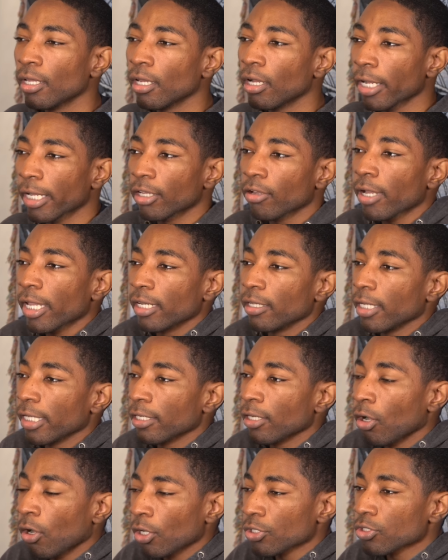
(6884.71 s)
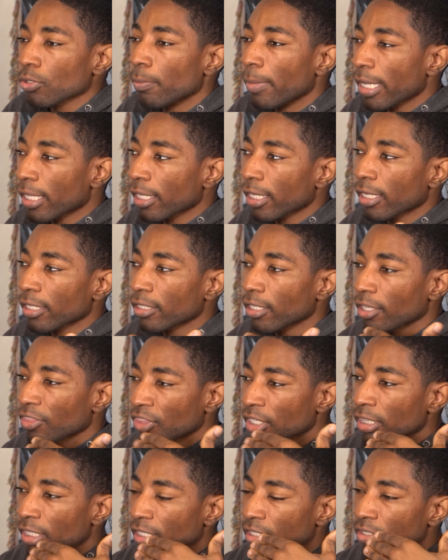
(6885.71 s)
Okay, great. Like, they'll also make like a, a
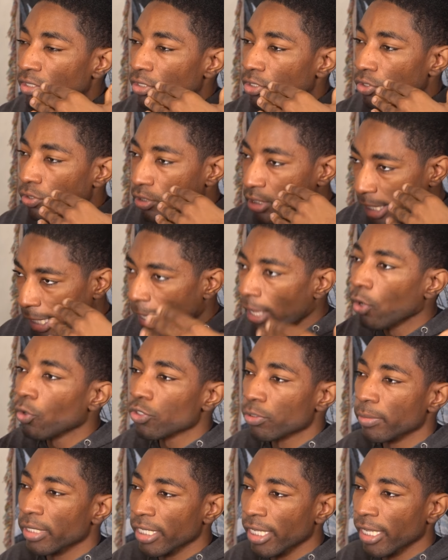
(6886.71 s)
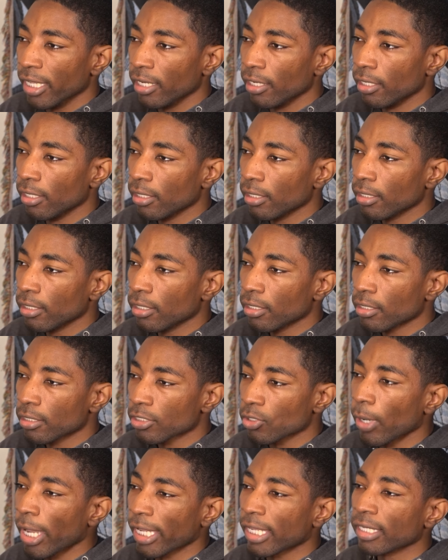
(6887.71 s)
thing that tells me it.
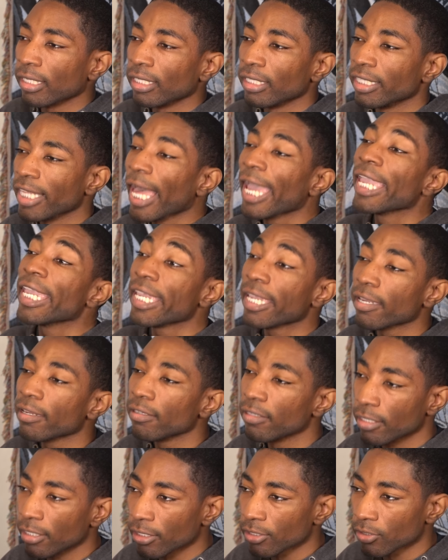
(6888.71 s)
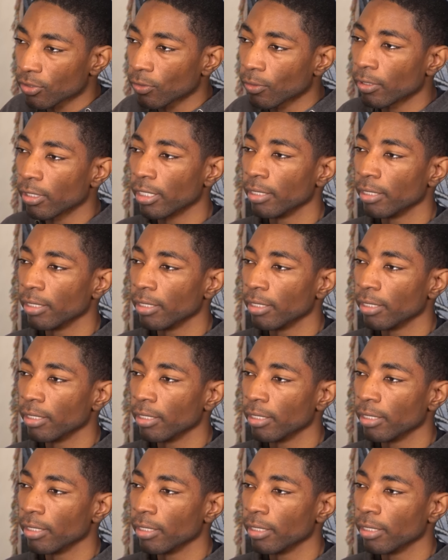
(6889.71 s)
So I, I um, can like the story.